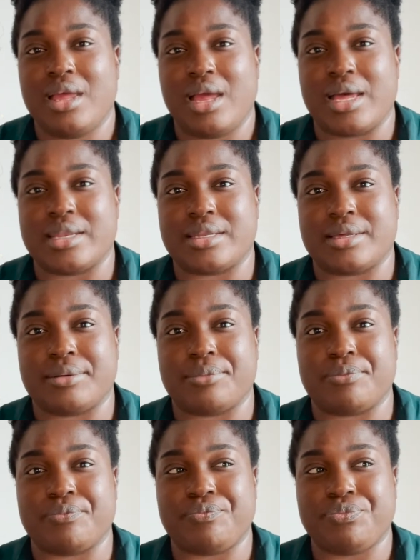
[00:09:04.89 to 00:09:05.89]

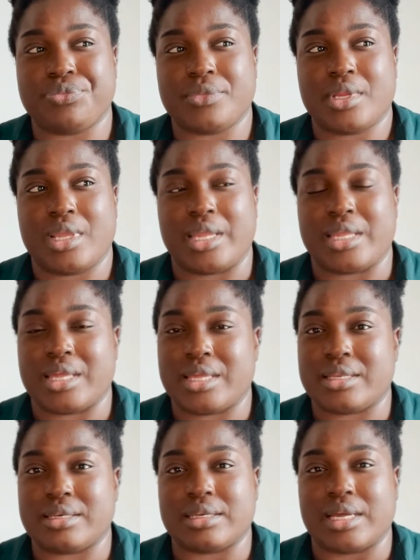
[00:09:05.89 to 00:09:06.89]
And
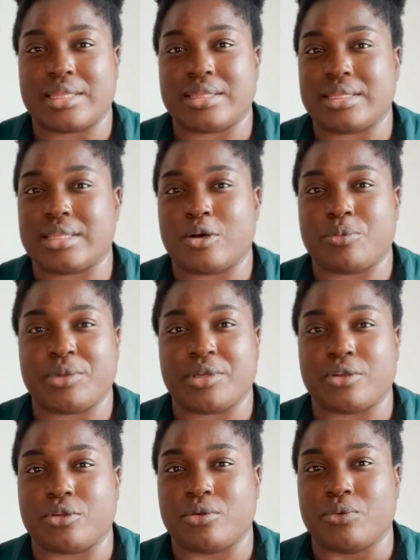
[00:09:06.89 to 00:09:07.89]
again, I think that would be
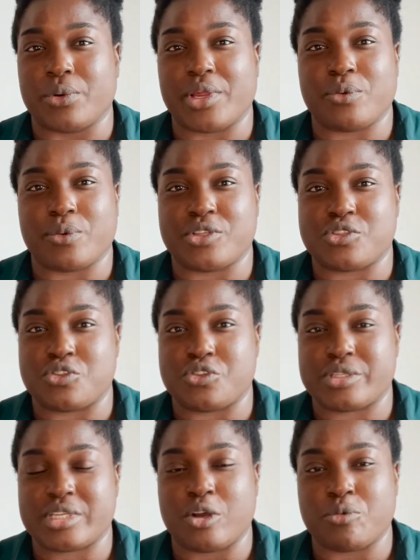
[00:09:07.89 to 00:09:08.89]
a great way to
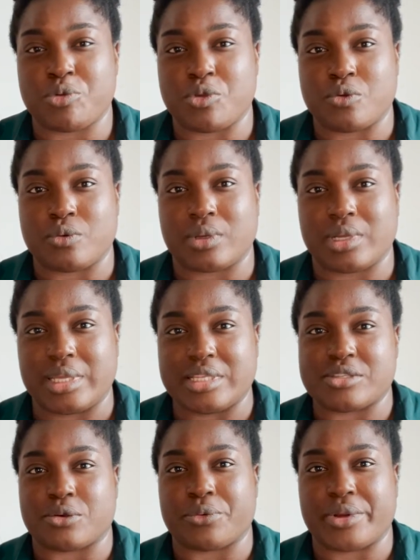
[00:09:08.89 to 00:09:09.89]
just help you
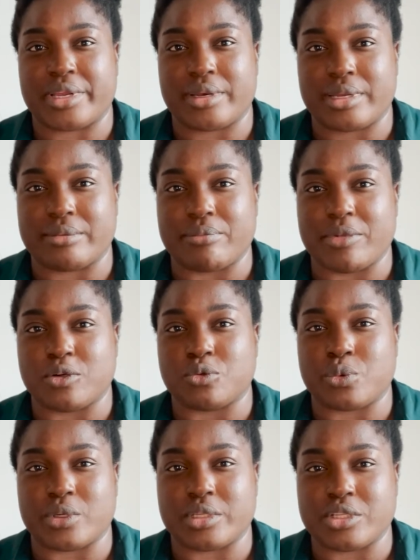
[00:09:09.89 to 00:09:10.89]
integrate and meld
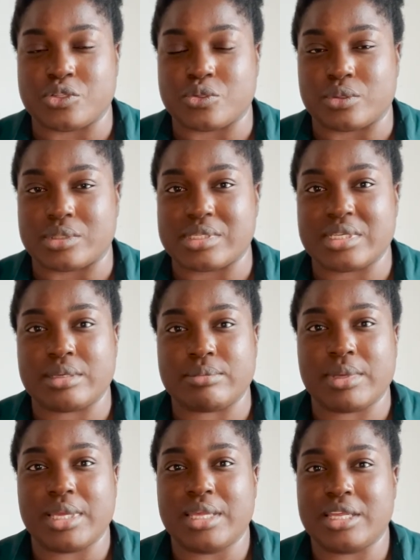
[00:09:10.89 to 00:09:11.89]
well into the
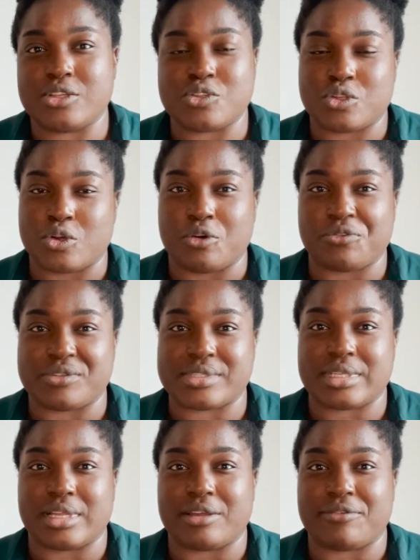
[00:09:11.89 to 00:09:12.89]
team, into the
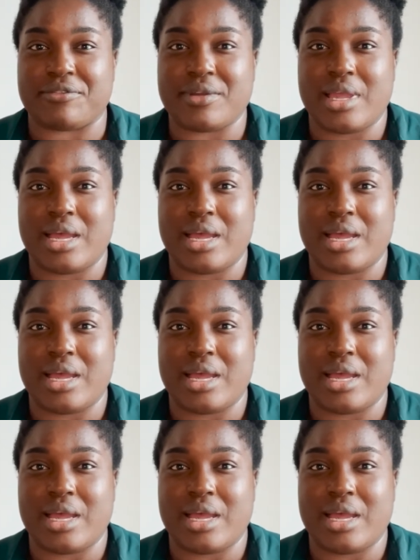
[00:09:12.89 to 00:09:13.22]
office life,